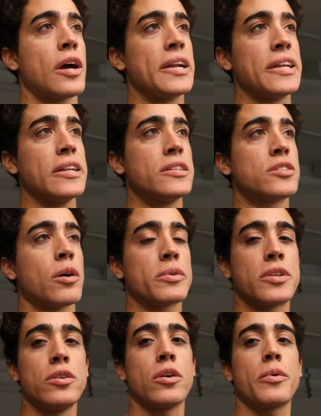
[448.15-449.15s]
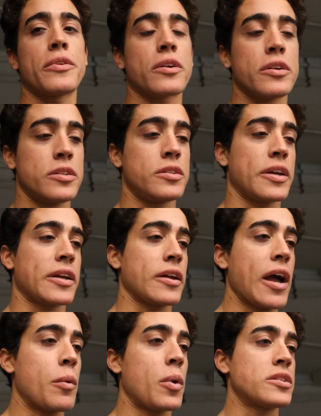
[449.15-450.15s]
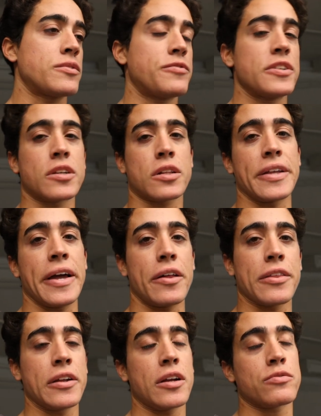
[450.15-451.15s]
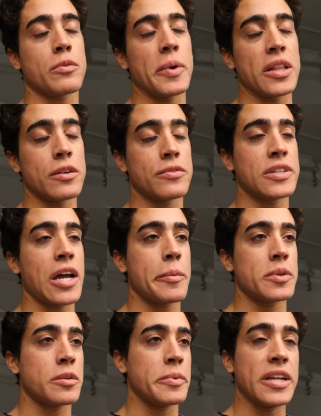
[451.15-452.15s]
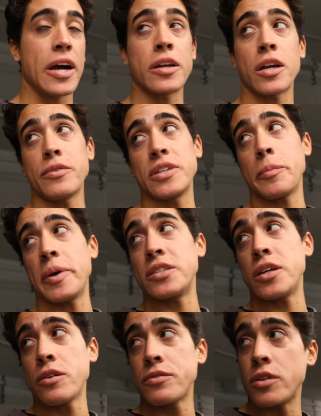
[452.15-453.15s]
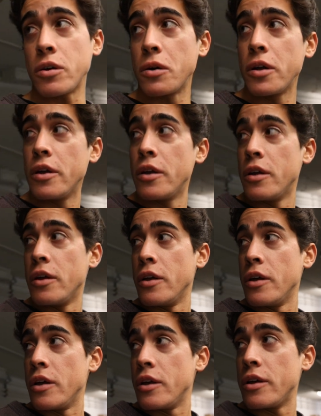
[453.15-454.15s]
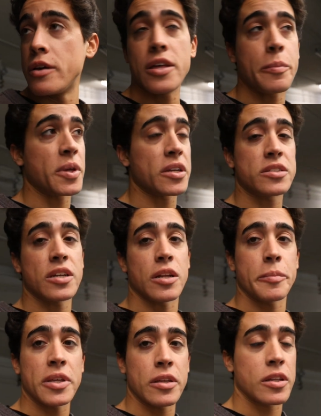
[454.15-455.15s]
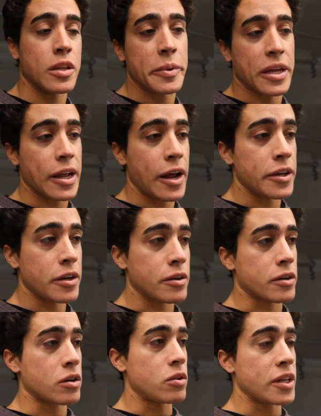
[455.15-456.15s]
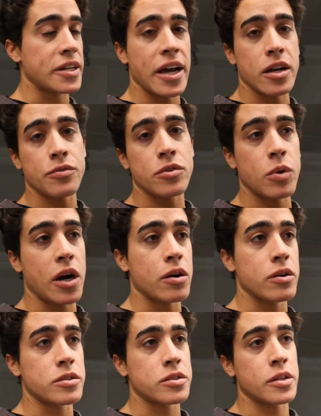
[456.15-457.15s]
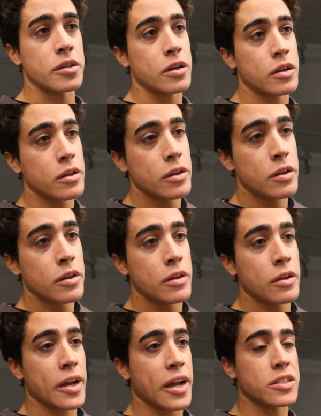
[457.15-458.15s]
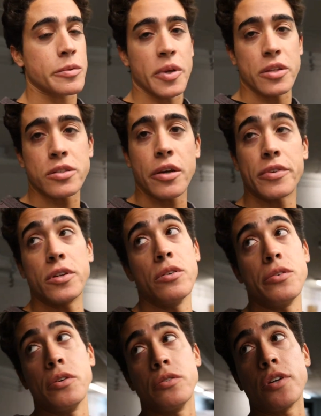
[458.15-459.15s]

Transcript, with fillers: I needed someone to do it with because like I wasn't physically healthy enough from my liver damage to be down here every day myself. So that being said, let me let me get out of here and go lay down a few hours, and uh, I got some other stuff to do too.